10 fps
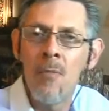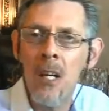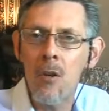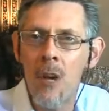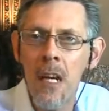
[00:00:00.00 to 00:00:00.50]

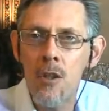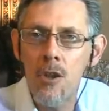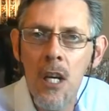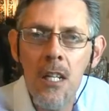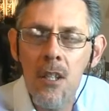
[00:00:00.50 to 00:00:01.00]
that raised
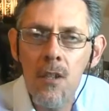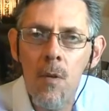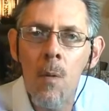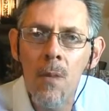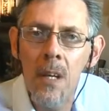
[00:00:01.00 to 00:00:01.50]
Jesus
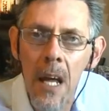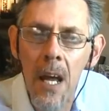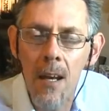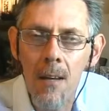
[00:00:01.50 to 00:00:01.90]
from the dead.